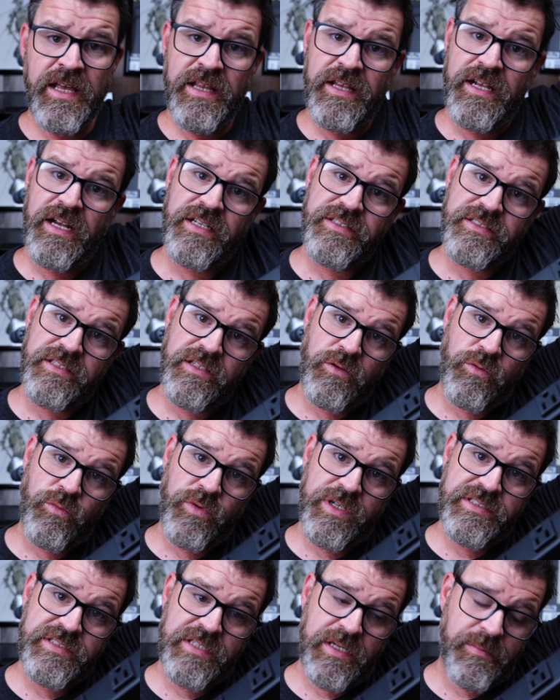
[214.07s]
And it has a little
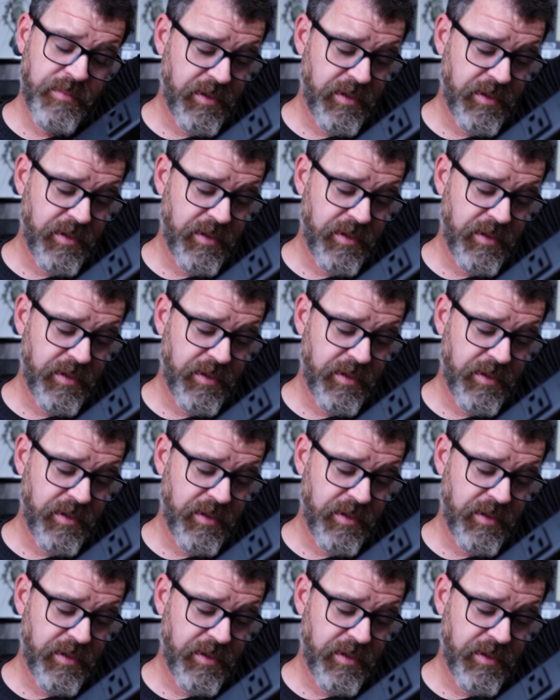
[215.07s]
reset